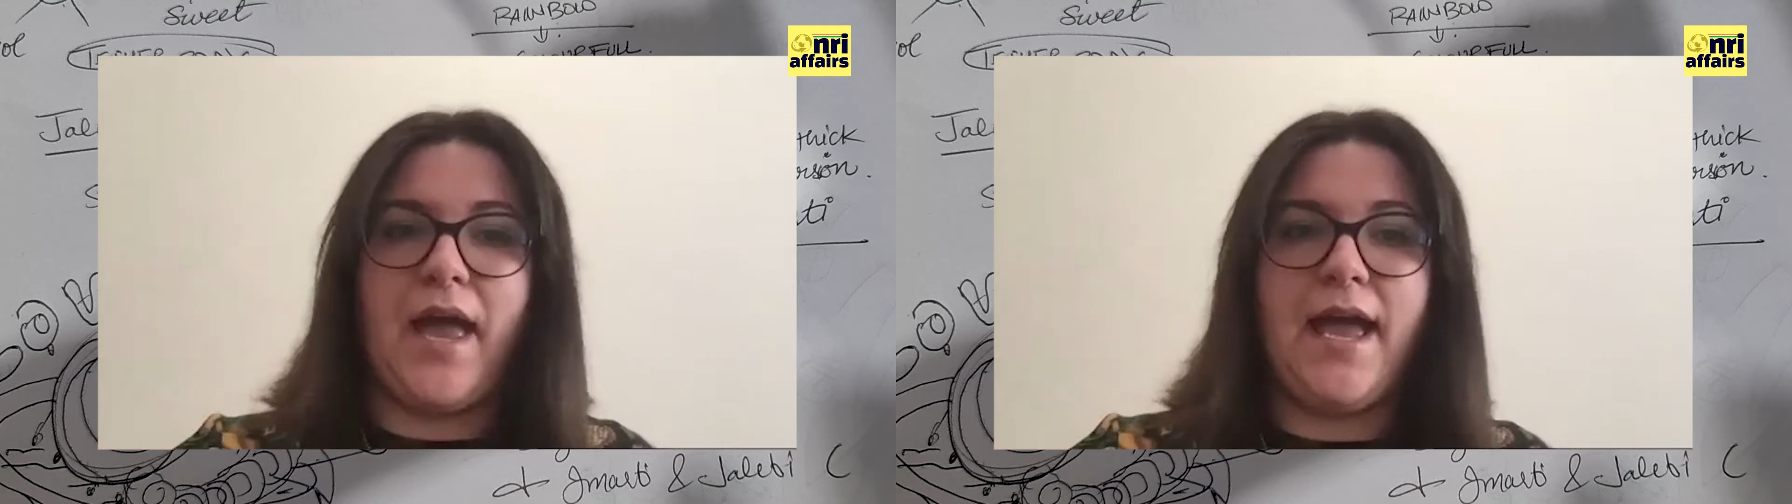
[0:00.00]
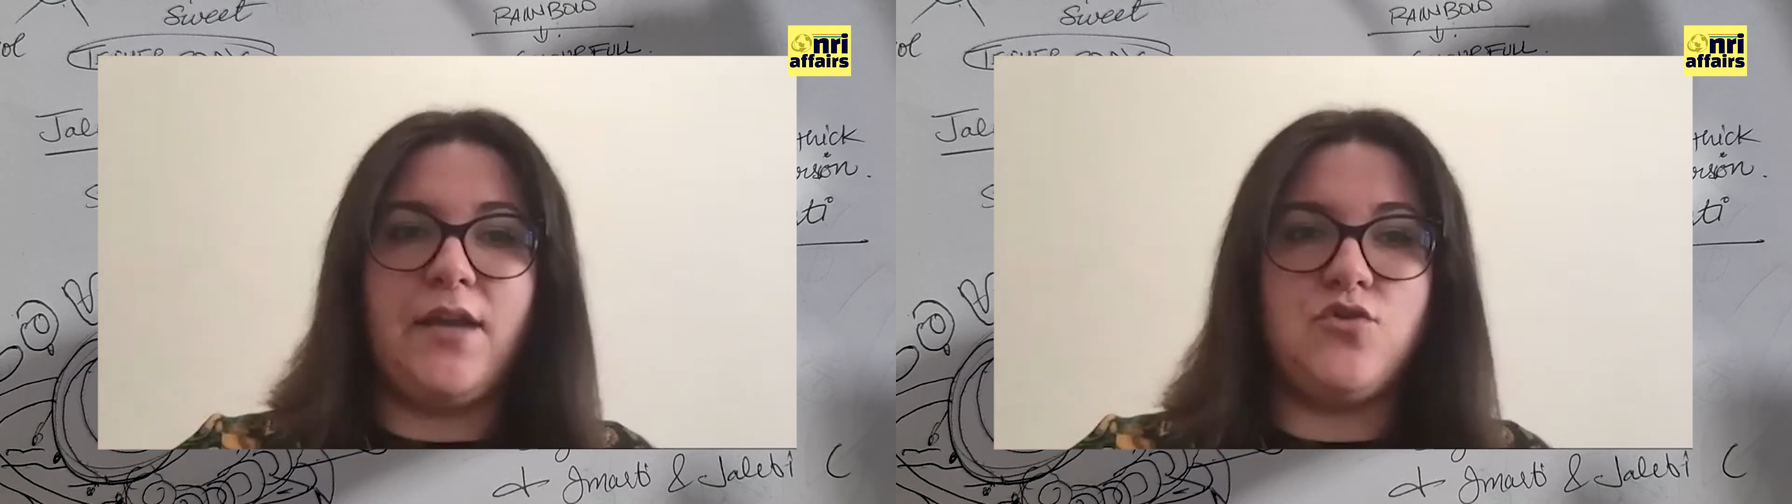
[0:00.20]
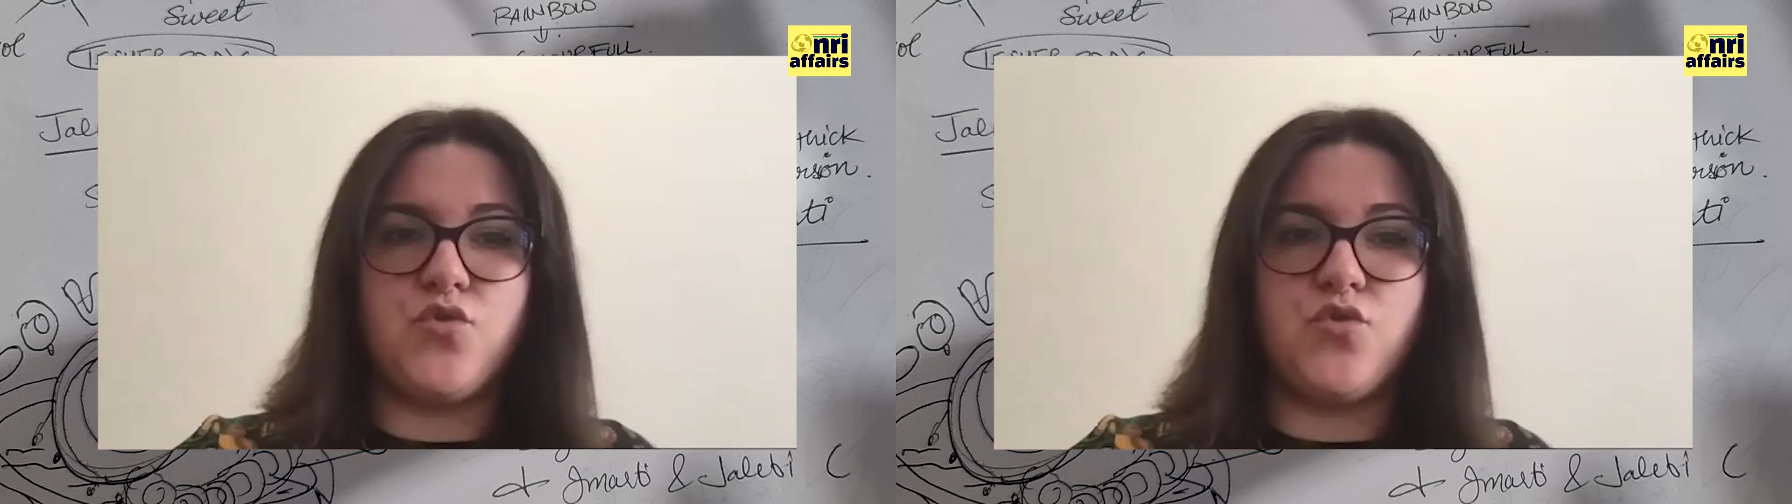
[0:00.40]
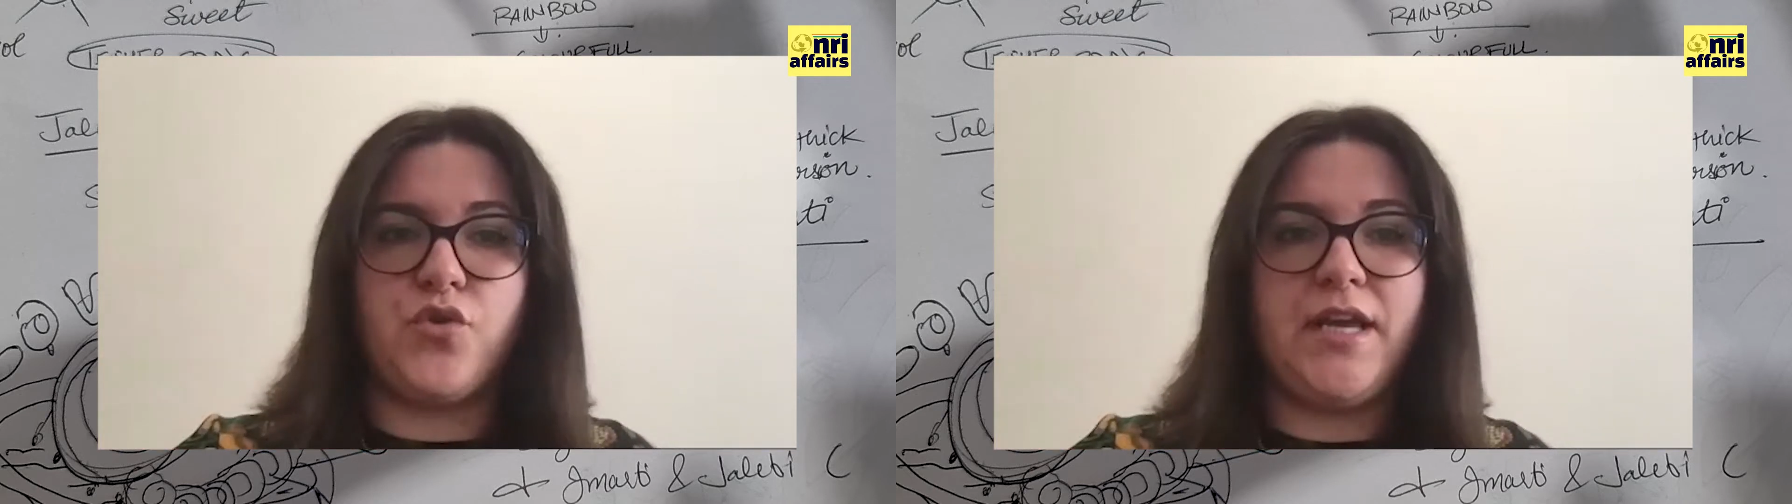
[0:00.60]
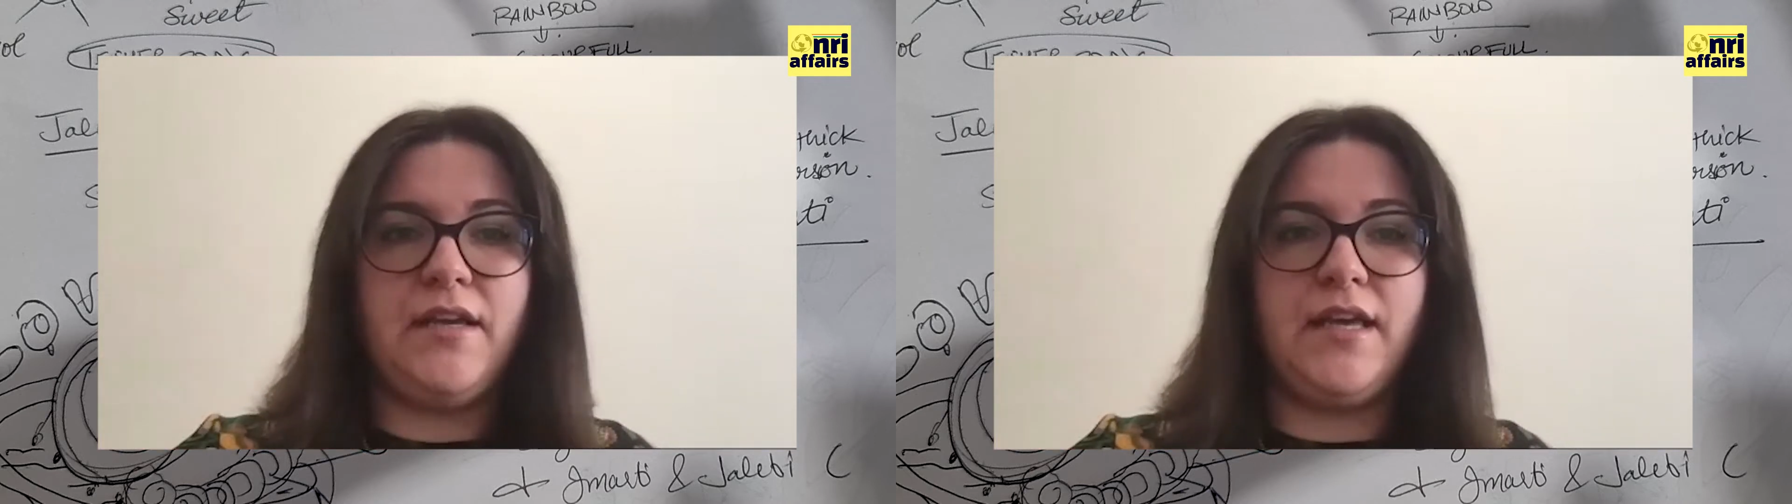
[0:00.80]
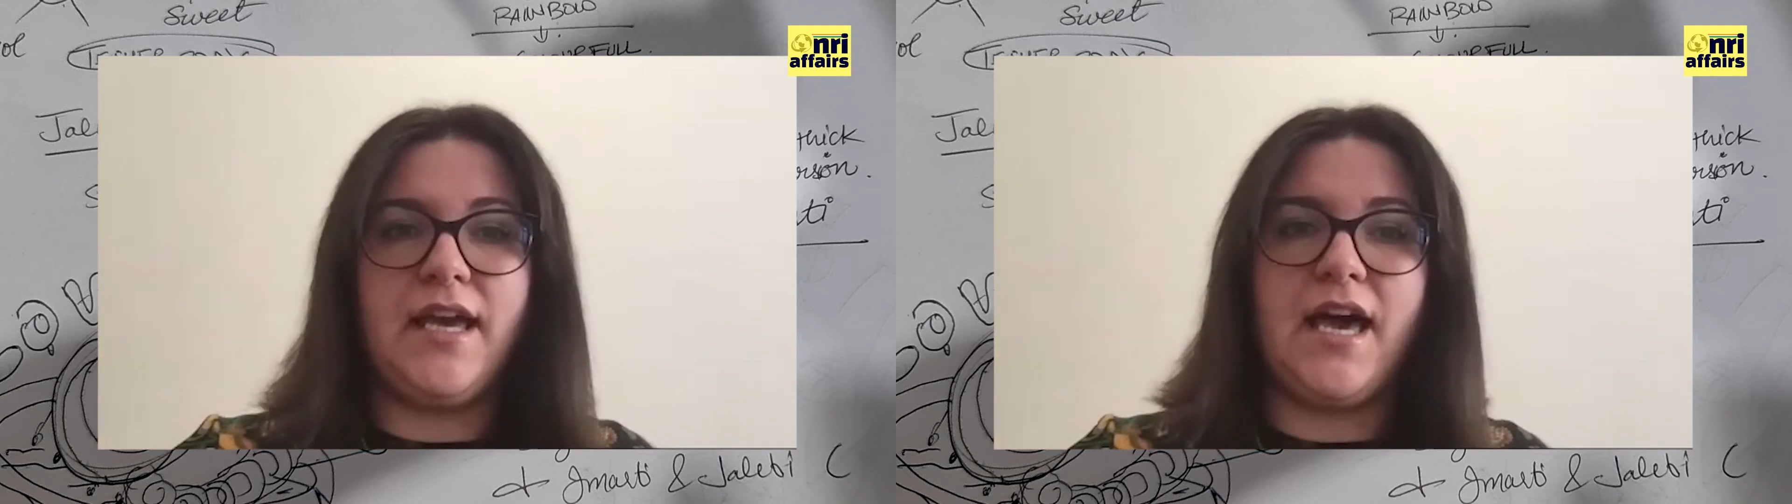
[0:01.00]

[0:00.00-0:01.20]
hand drawing